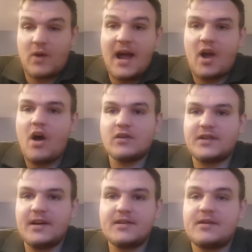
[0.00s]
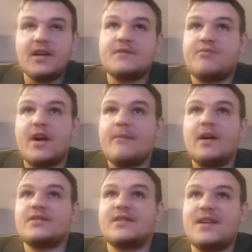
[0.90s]
our casting is pretty
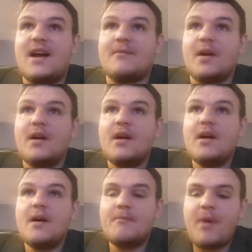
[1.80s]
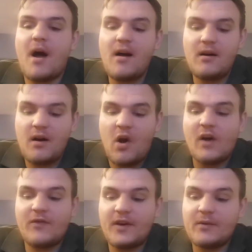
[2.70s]
much the same, but
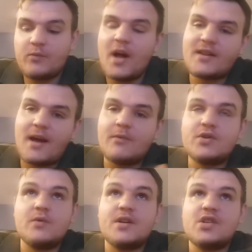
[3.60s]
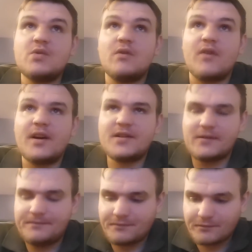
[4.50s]
I think where Dan was using 2 hook
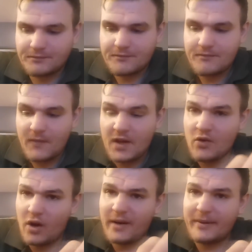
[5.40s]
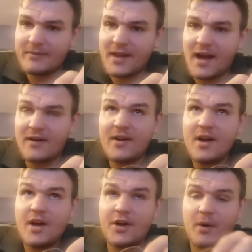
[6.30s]
rigs and not clipping them down,
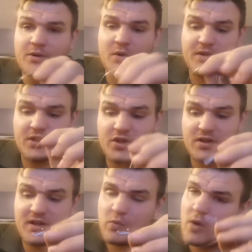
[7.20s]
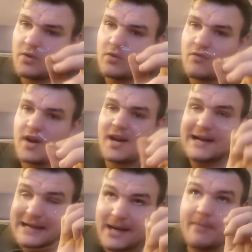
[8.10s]
and I was using just this 1 hook rig
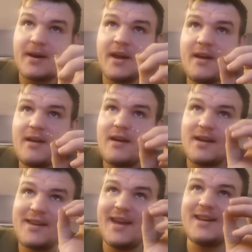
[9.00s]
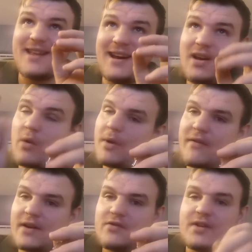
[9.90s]
and clipping it and getting it that little bit
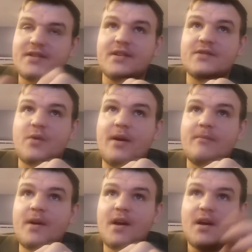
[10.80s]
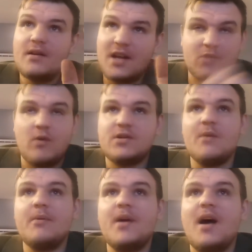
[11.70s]
of extra distance for him, that's what was
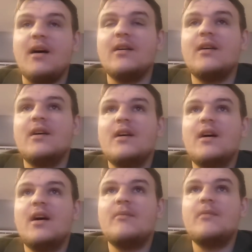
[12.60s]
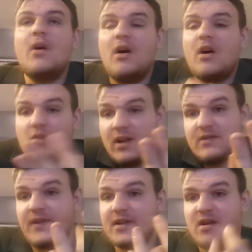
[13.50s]
helping me out. I'd like
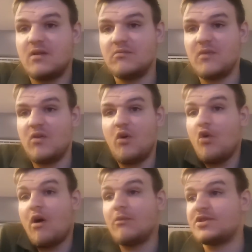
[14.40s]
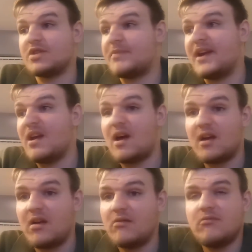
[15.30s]
to think so, or I was just being
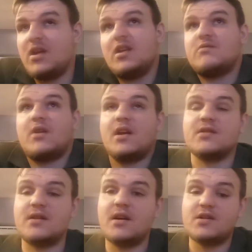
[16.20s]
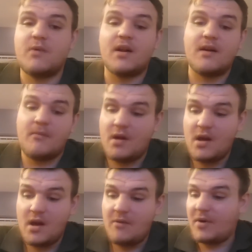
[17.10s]
lucky. It is what it is, isn't it? It's one of them.
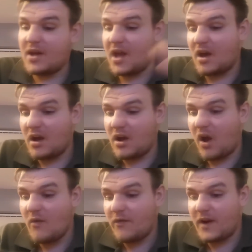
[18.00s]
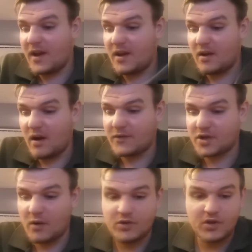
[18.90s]
But yeah, hopefully I've
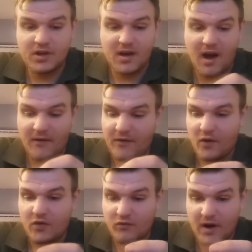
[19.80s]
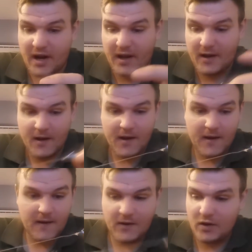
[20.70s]
showed you enough on the rig
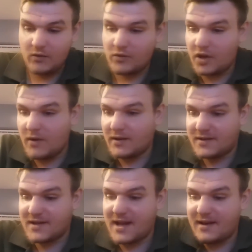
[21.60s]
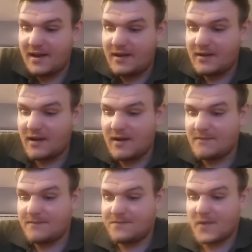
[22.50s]
that you understand it,
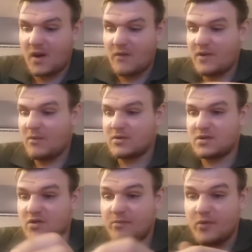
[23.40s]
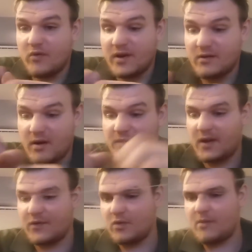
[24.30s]
and hopefully it wasn't too boring. I've
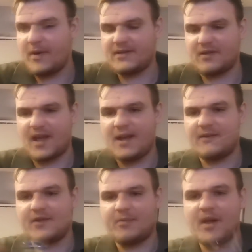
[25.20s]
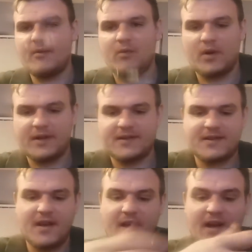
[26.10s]
given you the best I can for the people that wanted to
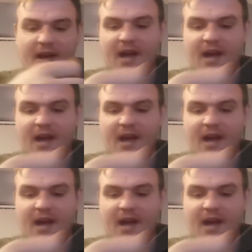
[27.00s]
see it.